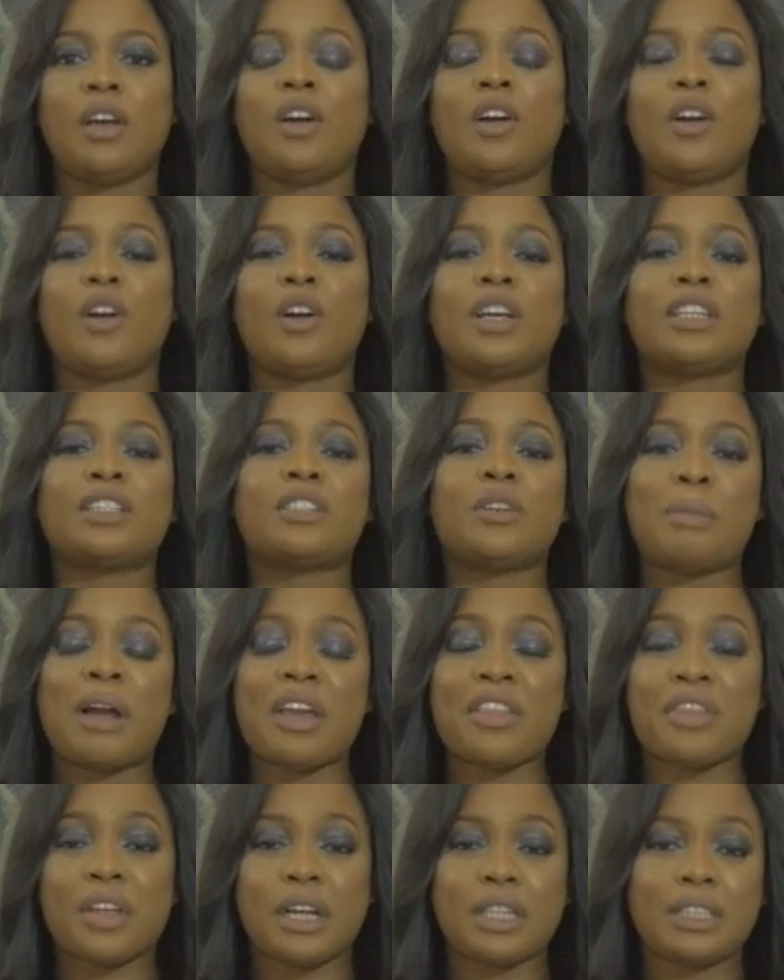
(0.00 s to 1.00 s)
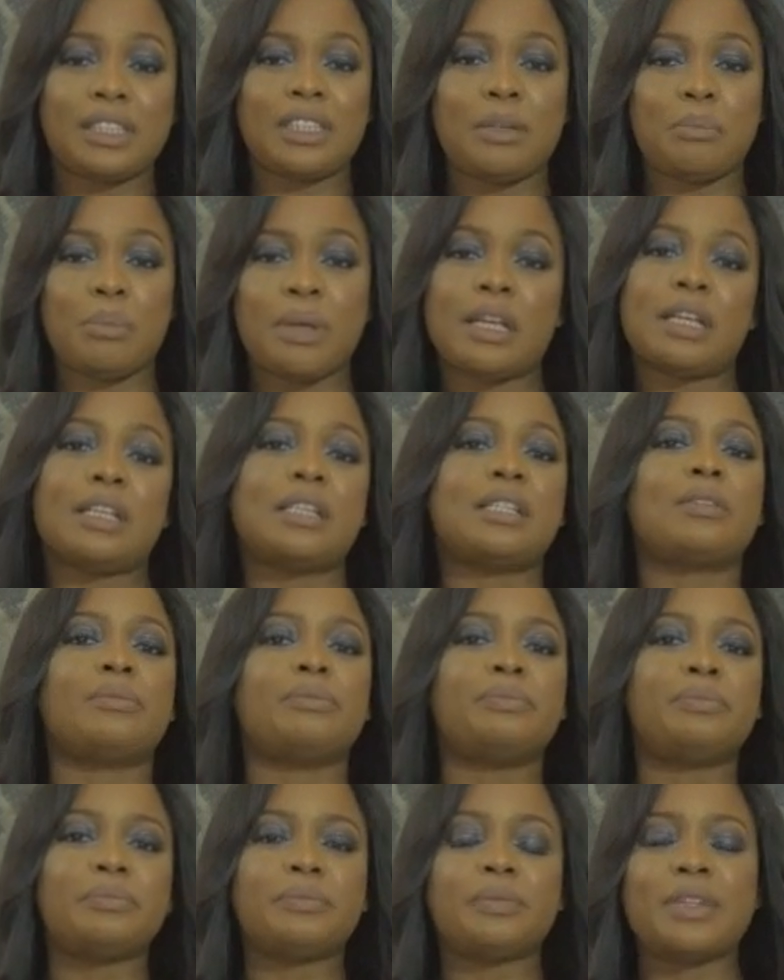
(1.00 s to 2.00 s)
Okay, so my third tip is
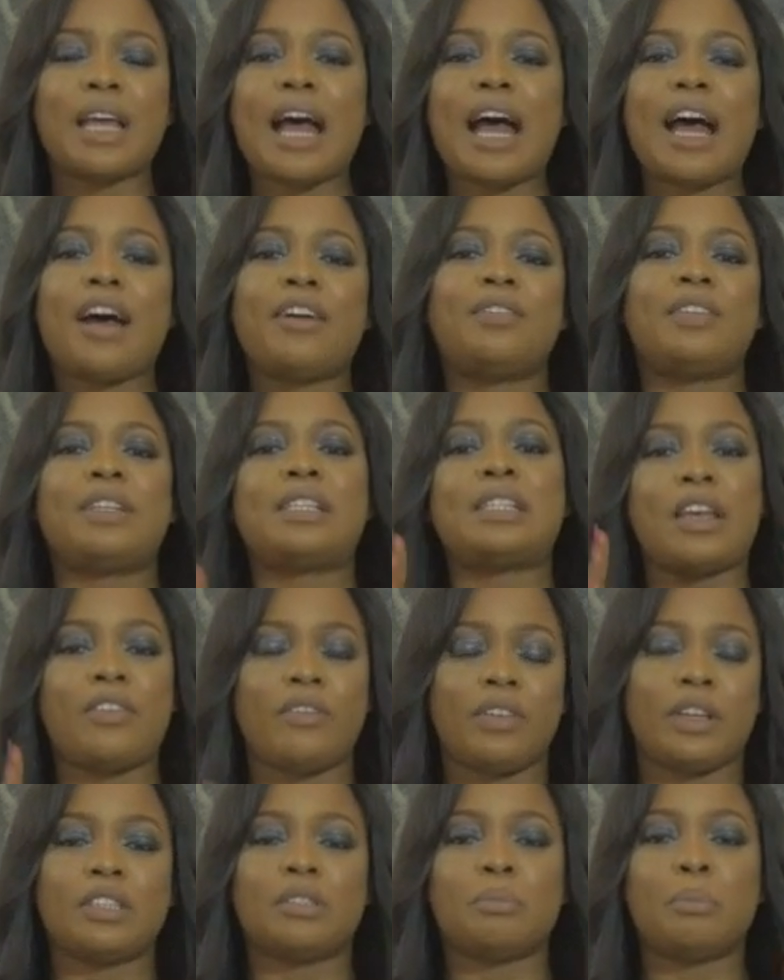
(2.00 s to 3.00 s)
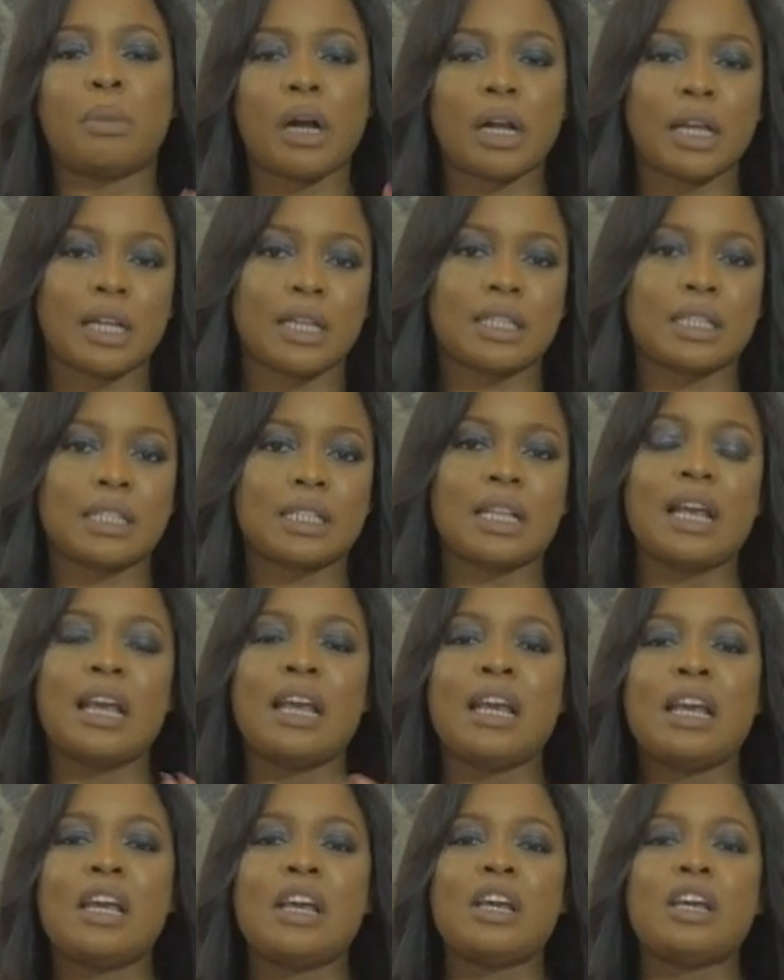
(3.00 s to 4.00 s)
have savings buckets.
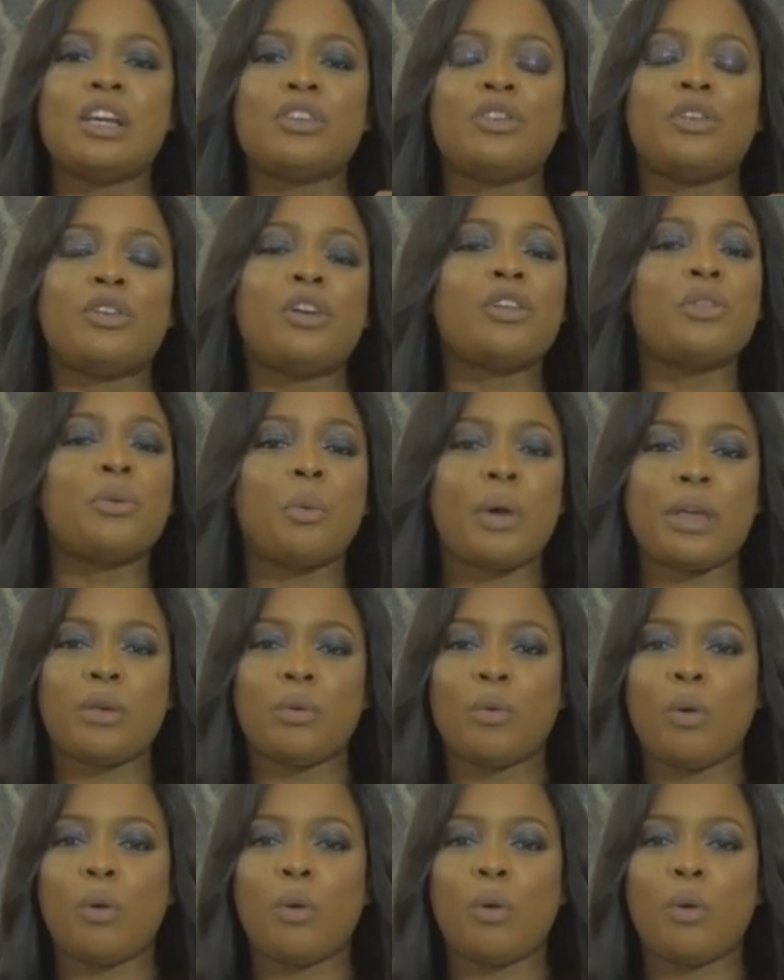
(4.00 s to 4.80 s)
You know the way you